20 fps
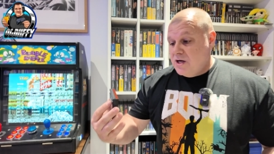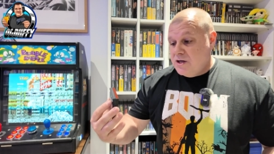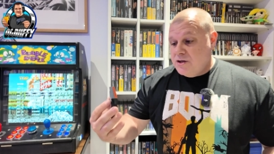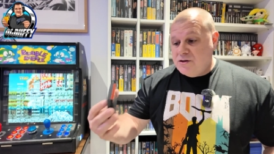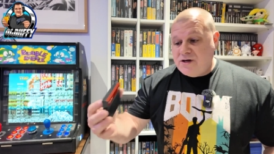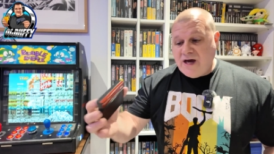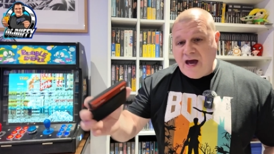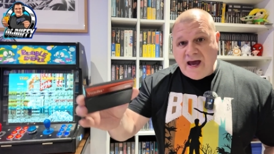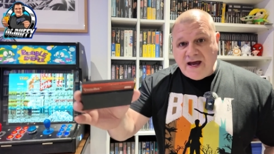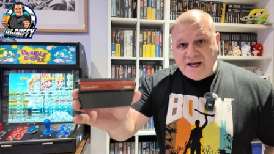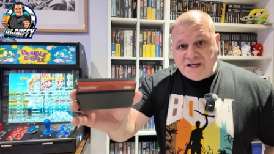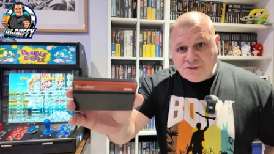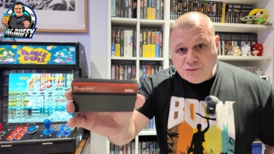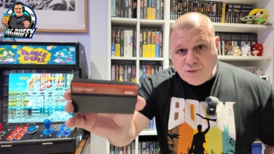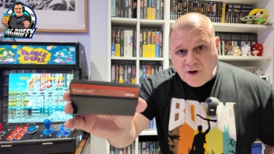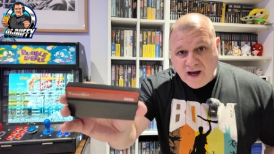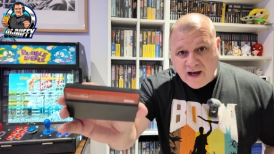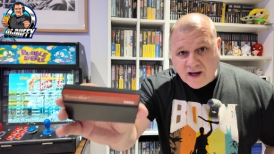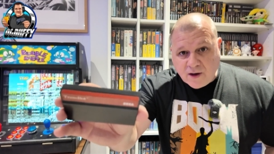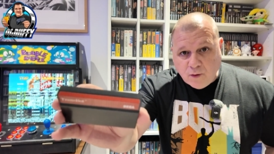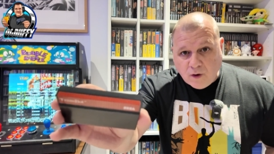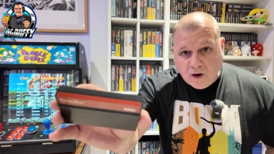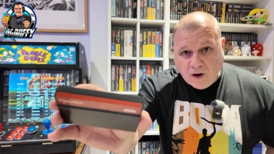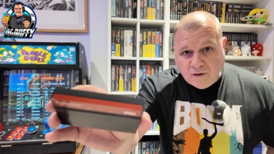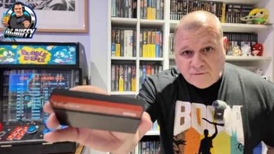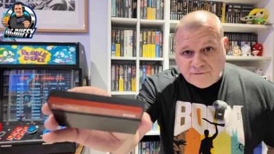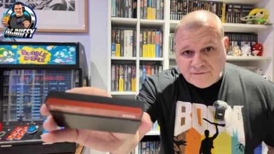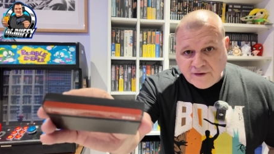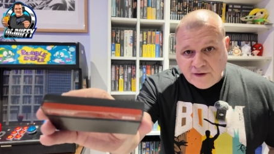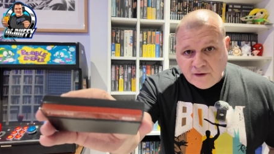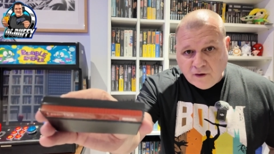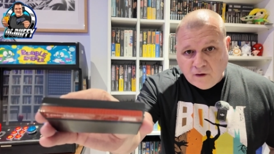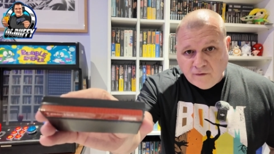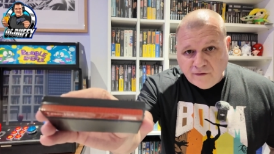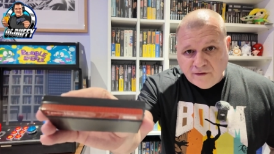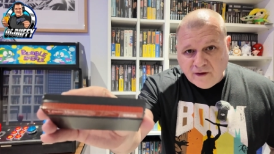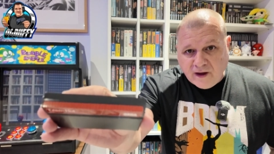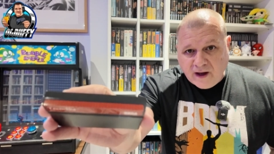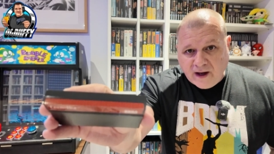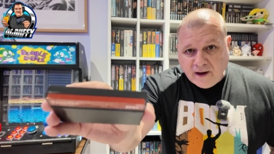you get edge wear quite often
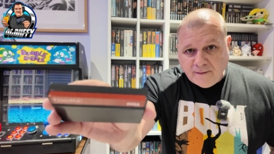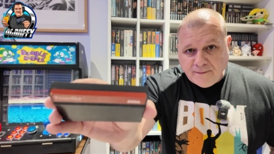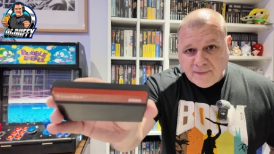on there.